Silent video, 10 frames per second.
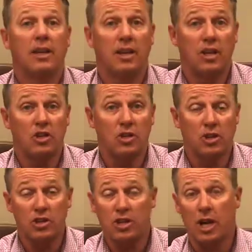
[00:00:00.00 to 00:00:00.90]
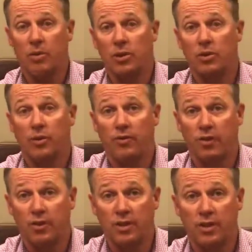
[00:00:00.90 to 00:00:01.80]
insurance companies
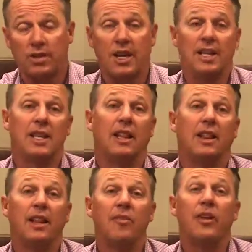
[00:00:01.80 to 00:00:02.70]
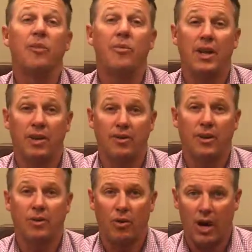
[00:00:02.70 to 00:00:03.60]
refer to this as a living
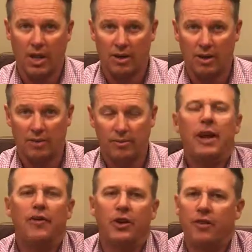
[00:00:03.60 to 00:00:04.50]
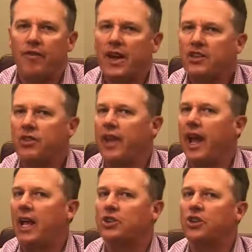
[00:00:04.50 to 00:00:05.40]
benefit rider. If you're an investor that
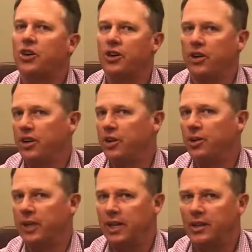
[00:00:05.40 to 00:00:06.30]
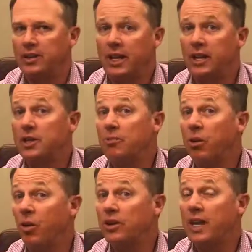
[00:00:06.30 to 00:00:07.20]
has current annuities, it's
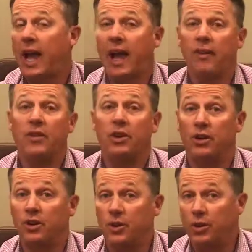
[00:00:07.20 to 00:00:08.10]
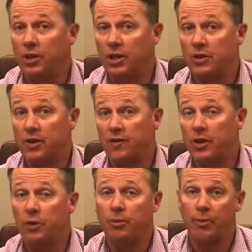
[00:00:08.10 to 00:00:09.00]
important to have your annuities
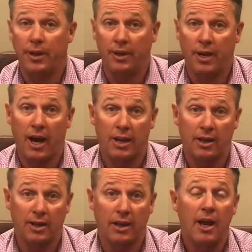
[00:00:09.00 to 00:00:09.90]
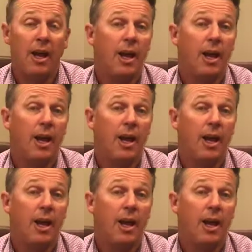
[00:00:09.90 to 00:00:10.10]
reviewed periodically